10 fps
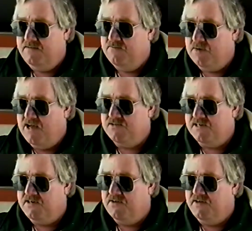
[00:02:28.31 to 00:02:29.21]

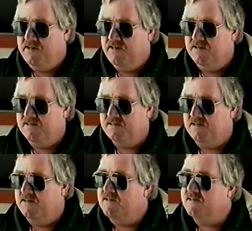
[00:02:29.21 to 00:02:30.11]
biosecurity
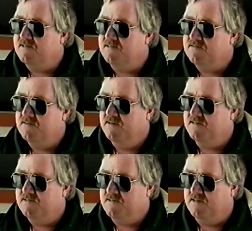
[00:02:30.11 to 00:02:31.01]

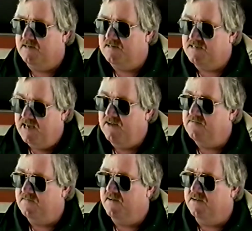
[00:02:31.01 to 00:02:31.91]
is
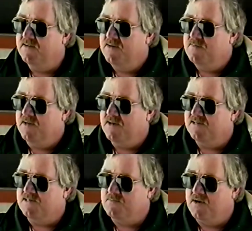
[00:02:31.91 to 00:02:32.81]
safe
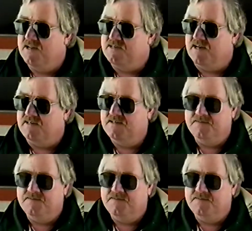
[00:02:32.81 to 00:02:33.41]
because of the project.